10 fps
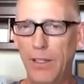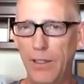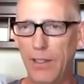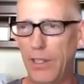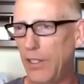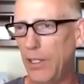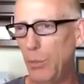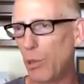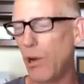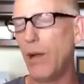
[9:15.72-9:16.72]
that the
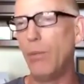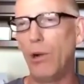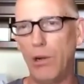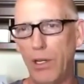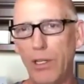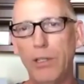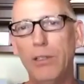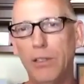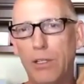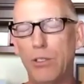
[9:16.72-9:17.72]
primary
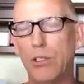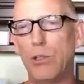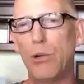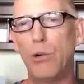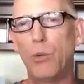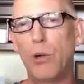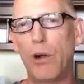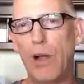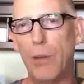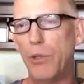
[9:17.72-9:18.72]
concern where
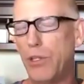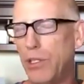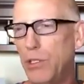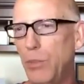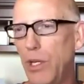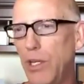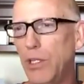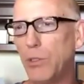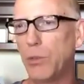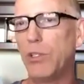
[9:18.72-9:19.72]
our empathy should be
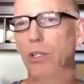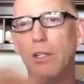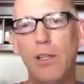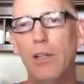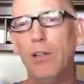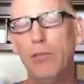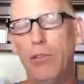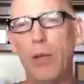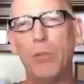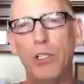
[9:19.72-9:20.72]
is with the
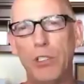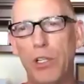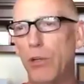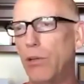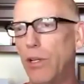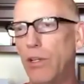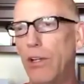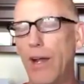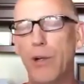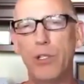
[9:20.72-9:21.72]
families that are in
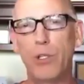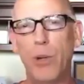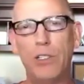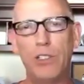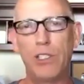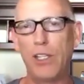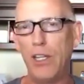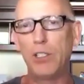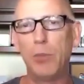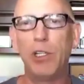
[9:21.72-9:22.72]
dire straits, the
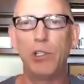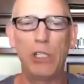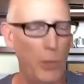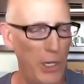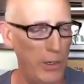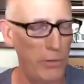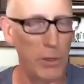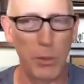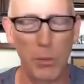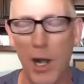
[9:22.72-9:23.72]
kids being separated
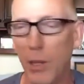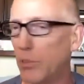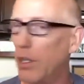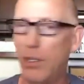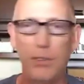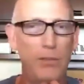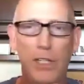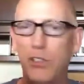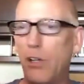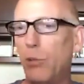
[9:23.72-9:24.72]
from their moms.
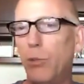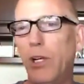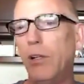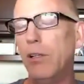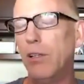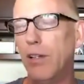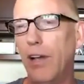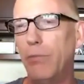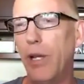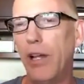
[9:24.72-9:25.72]
That's all real.
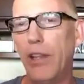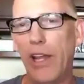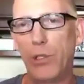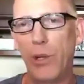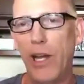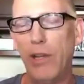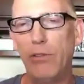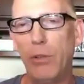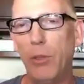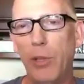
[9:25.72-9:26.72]
I've been on that train
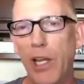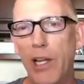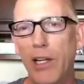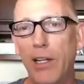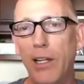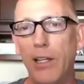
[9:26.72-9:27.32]
from the beginning,